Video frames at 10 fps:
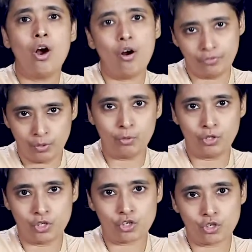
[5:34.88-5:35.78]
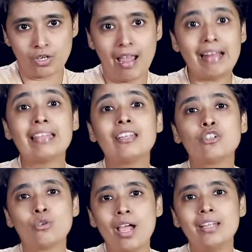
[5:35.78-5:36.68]
of the British, and he
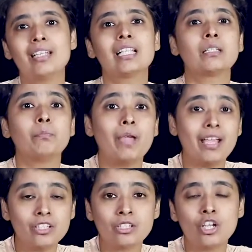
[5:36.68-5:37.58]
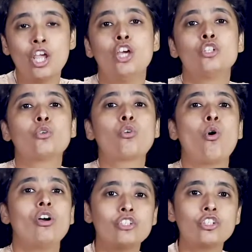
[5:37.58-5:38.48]
tried his best to
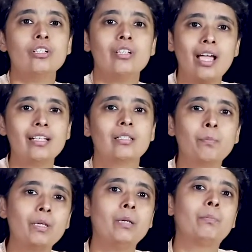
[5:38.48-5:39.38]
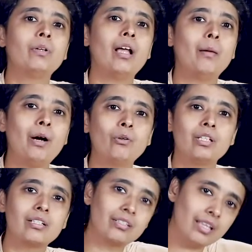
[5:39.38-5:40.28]
conscientize the people about
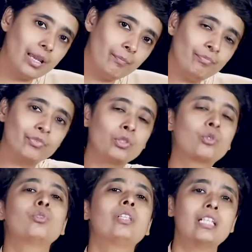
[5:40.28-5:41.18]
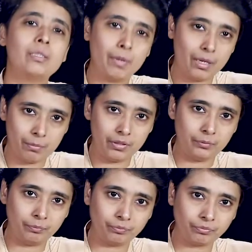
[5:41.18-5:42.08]
the same through this paper.
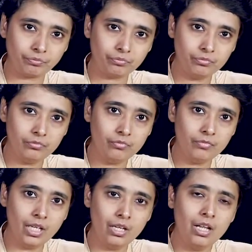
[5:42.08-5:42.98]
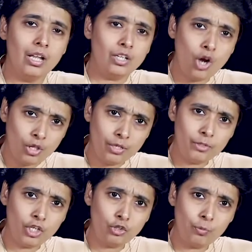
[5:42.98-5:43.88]
Gautam
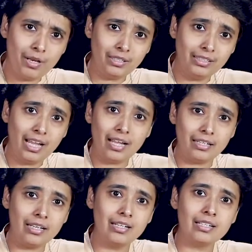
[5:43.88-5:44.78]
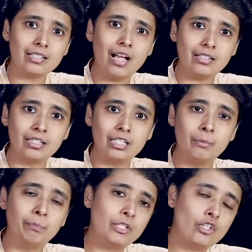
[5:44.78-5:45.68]
Chattopadhyay, in his article
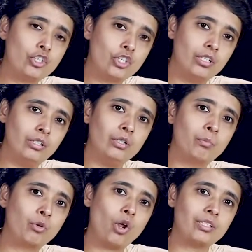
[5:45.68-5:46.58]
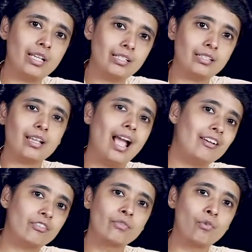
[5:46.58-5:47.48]
Petition, Protest
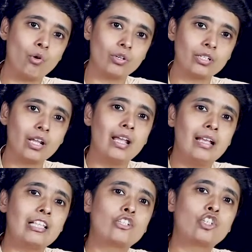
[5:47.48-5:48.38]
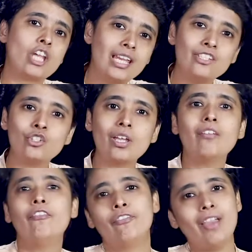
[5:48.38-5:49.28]
and Revolt, the
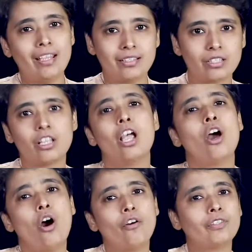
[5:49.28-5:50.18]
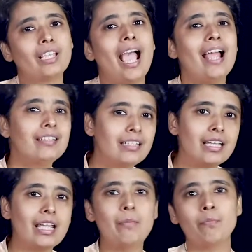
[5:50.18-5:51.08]
changing face of the
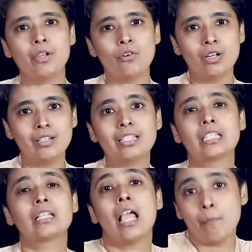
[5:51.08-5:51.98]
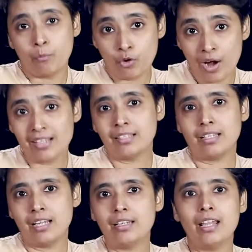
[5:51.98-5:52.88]
anti-imperialist press
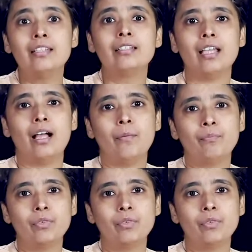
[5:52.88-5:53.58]
in India